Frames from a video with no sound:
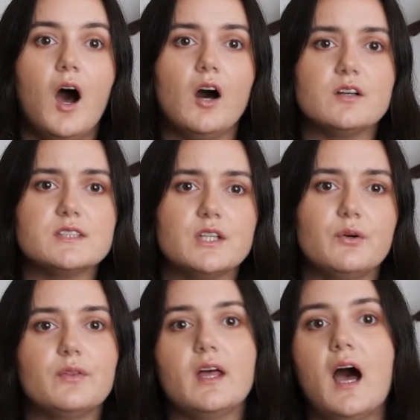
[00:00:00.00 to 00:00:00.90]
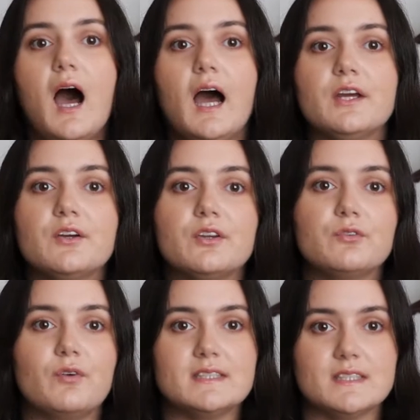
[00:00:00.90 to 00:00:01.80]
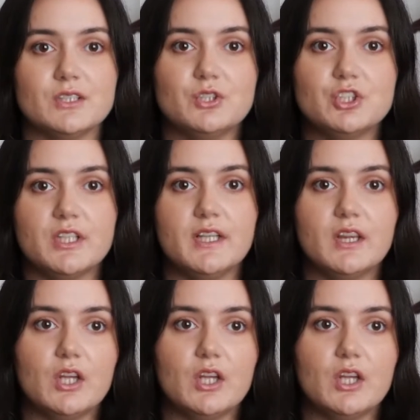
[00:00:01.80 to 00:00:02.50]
Also, the higher the resolution,